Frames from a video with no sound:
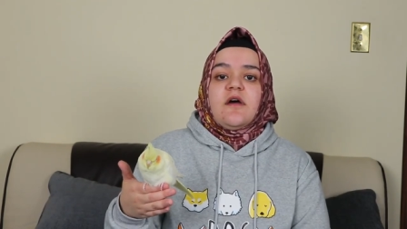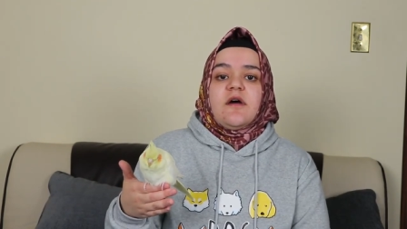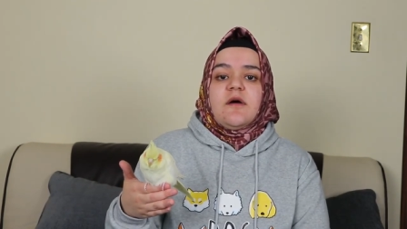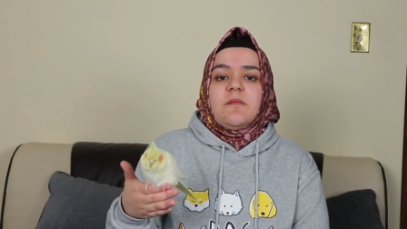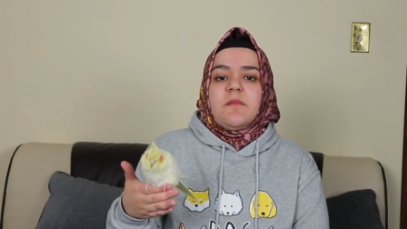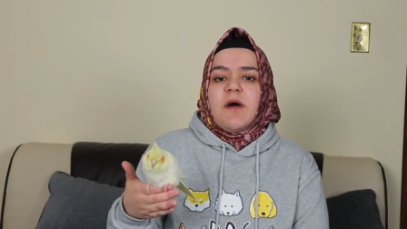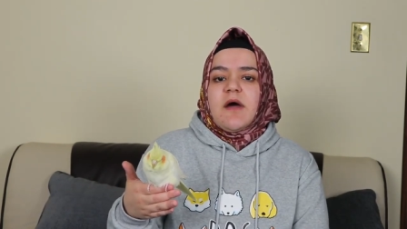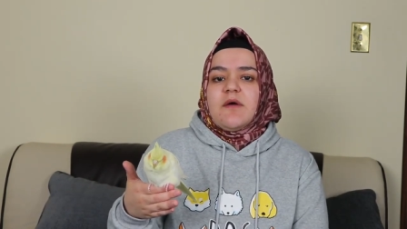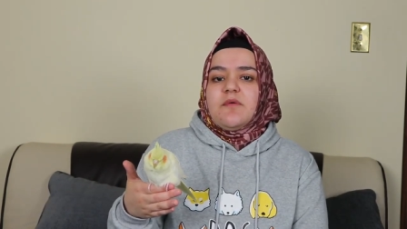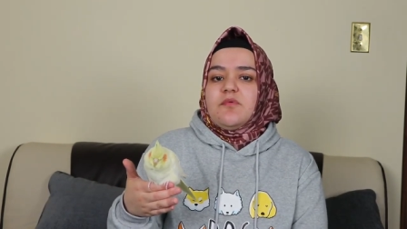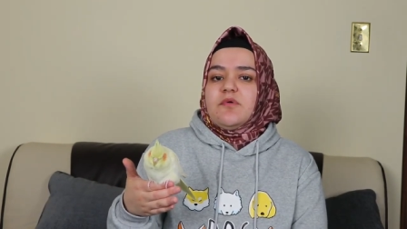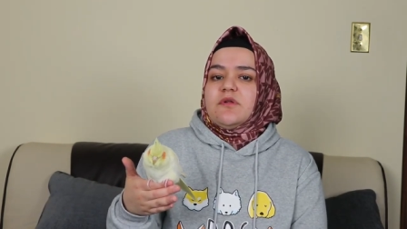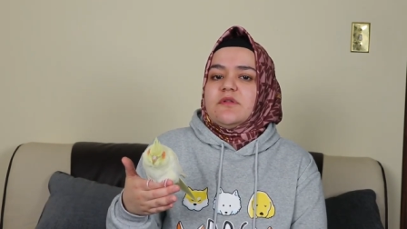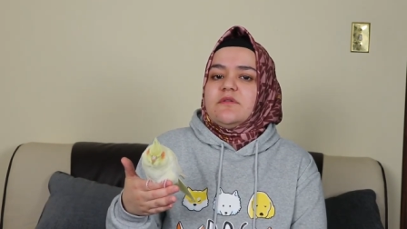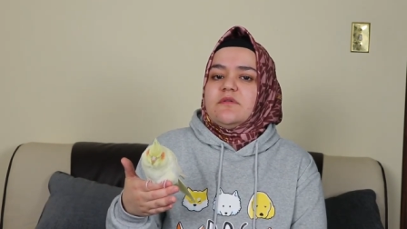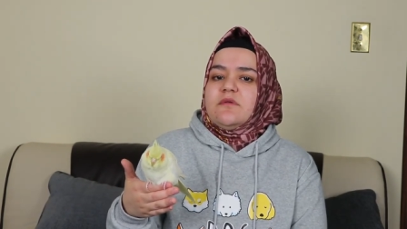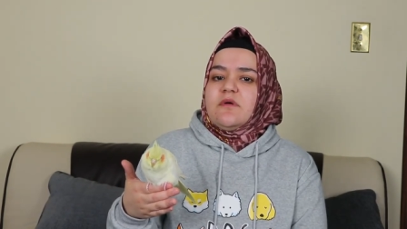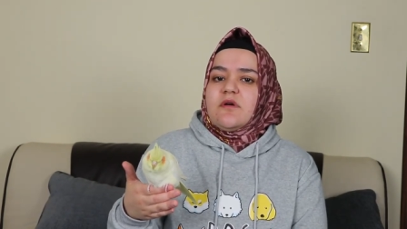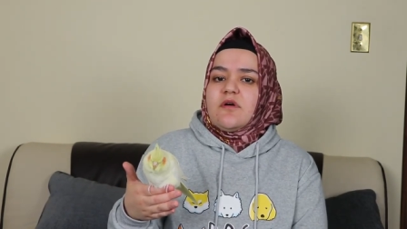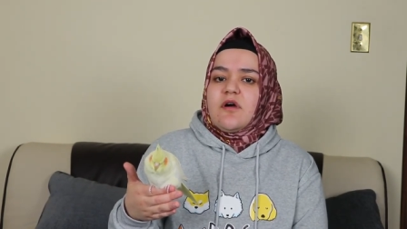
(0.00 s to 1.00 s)
um i will
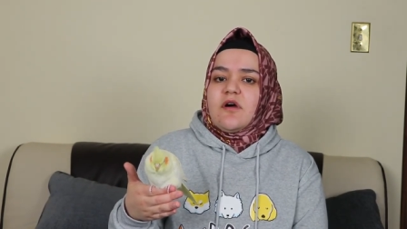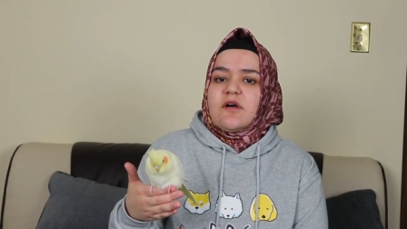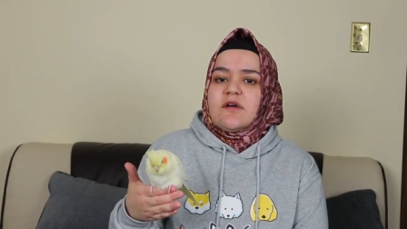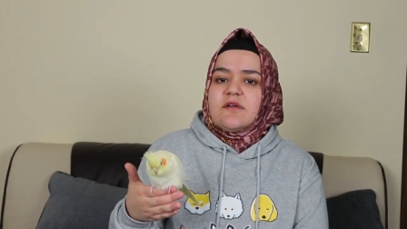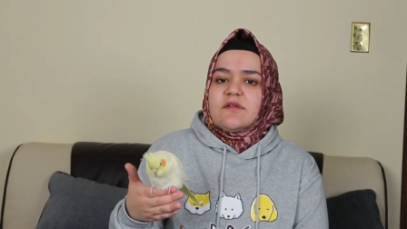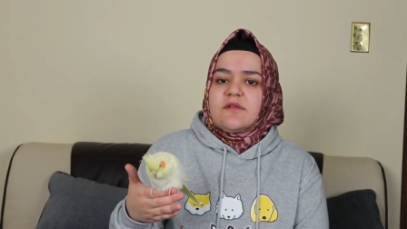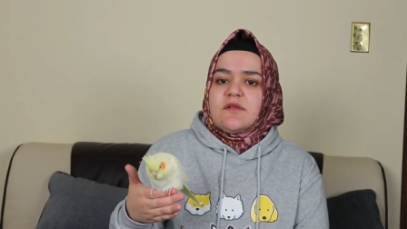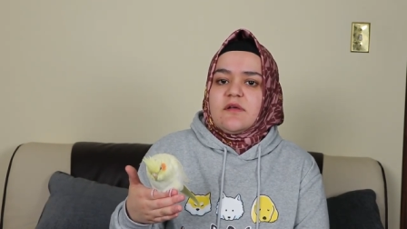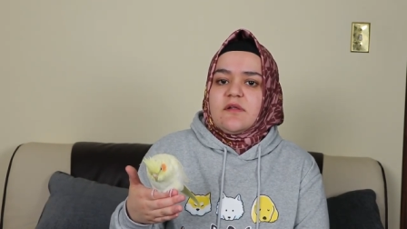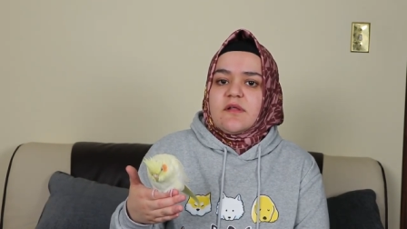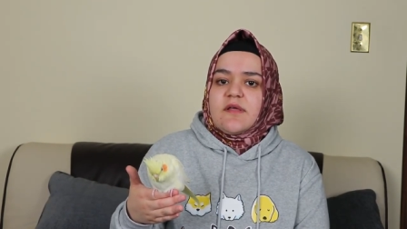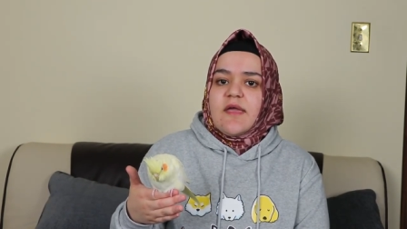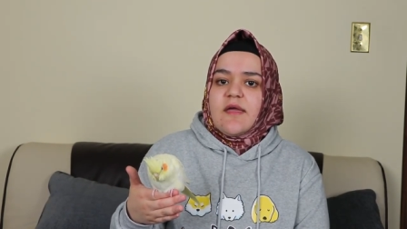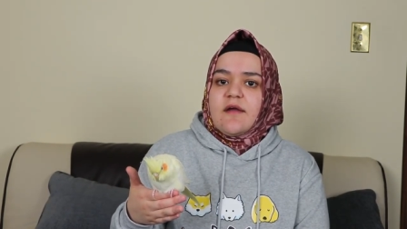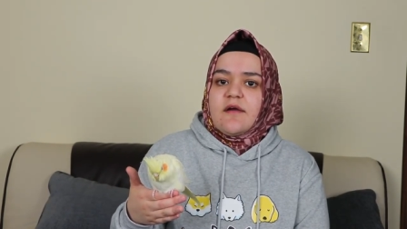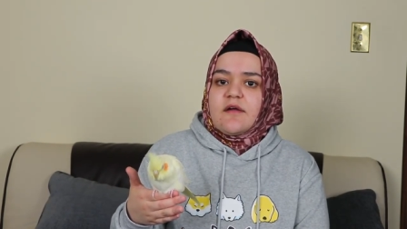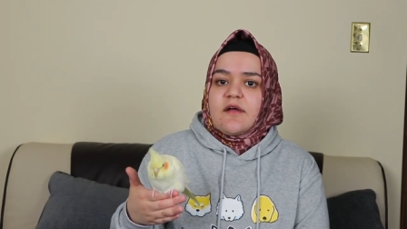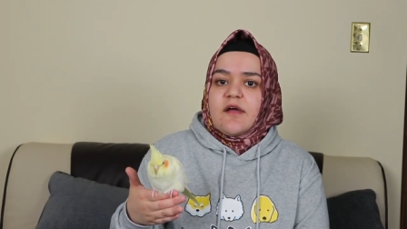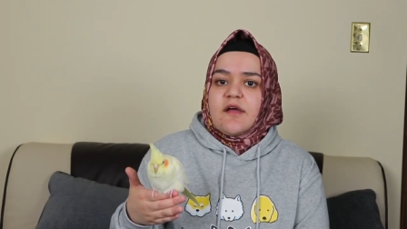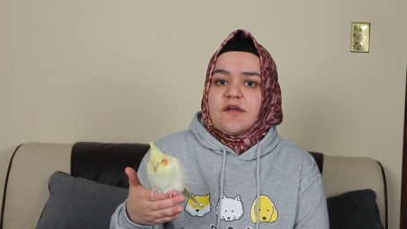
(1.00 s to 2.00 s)
do a cockatiel
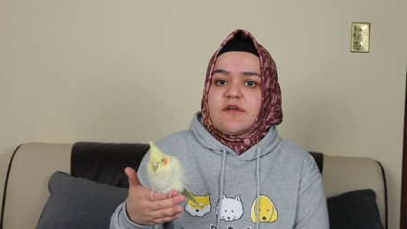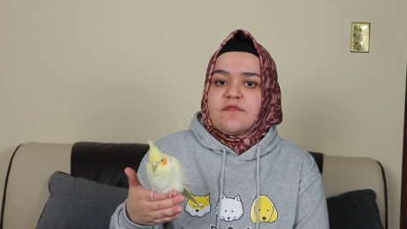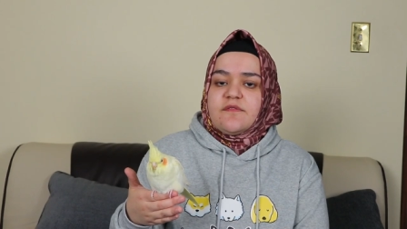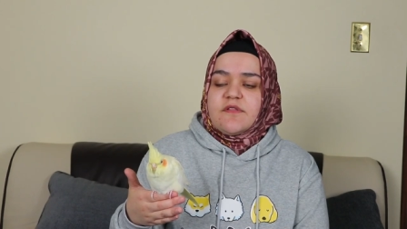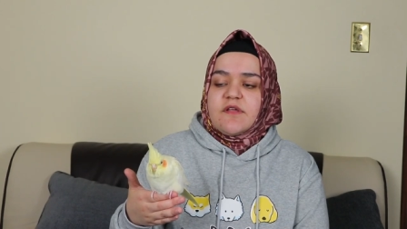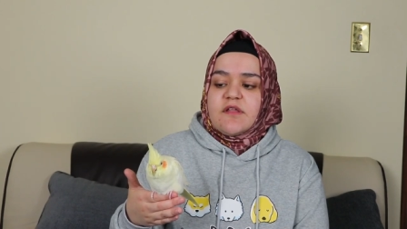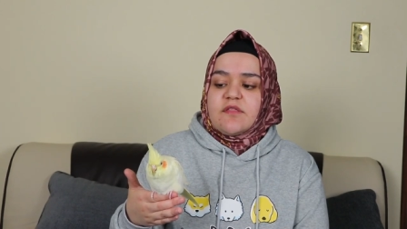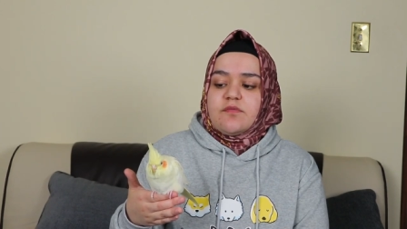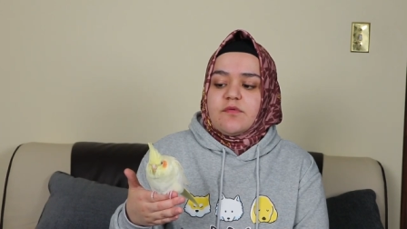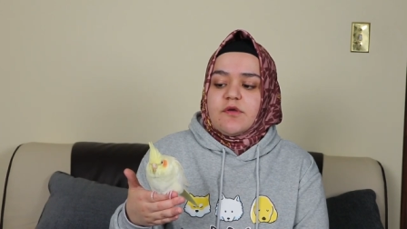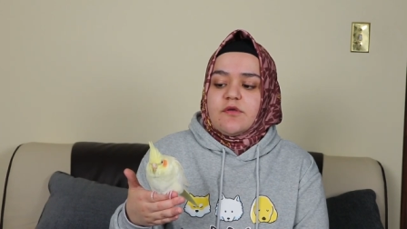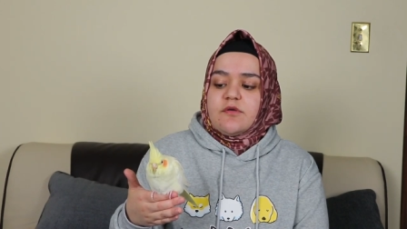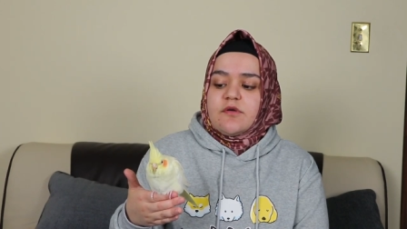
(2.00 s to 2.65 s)
care guide if that's what